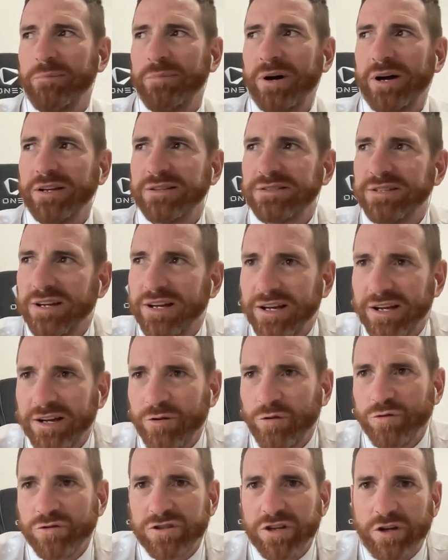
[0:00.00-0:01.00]
But
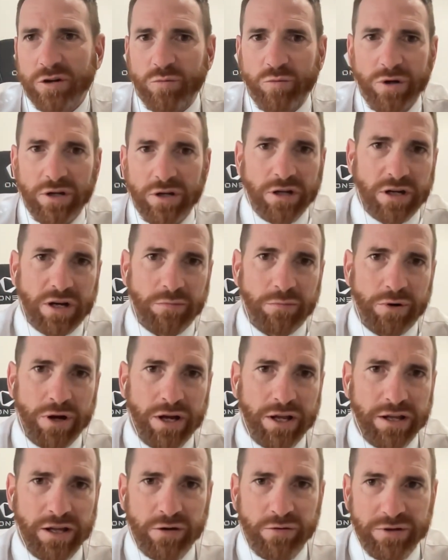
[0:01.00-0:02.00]
uh, also to win like a
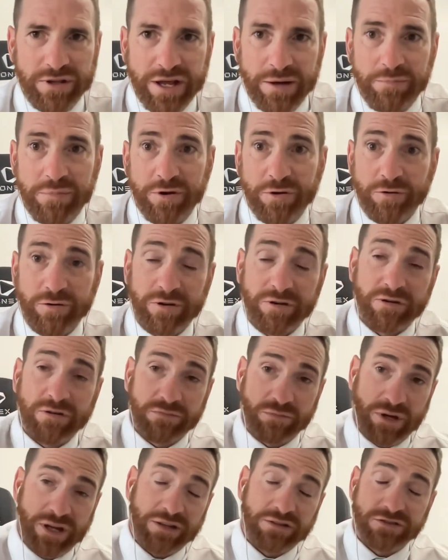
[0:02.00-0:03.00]
Brownlow in that period,
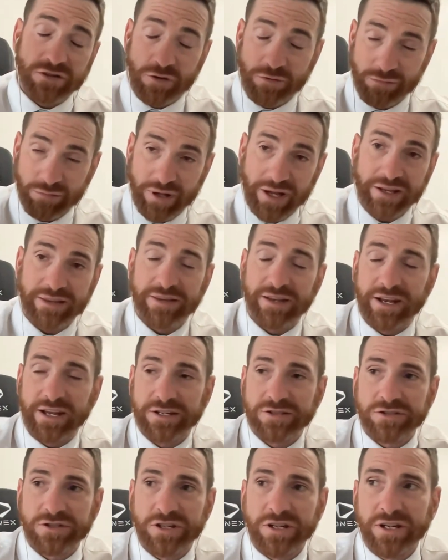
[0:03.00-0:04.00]
we had Simon Black the
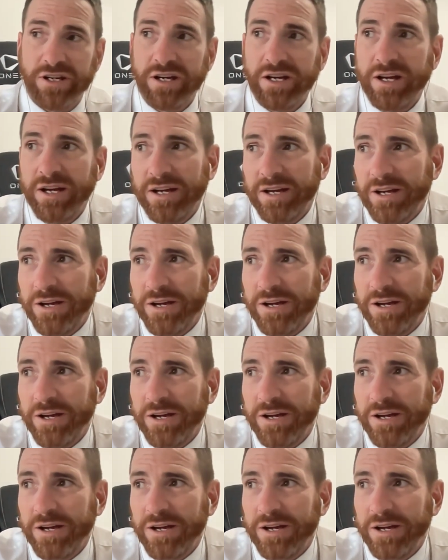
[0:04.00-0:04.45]
next year.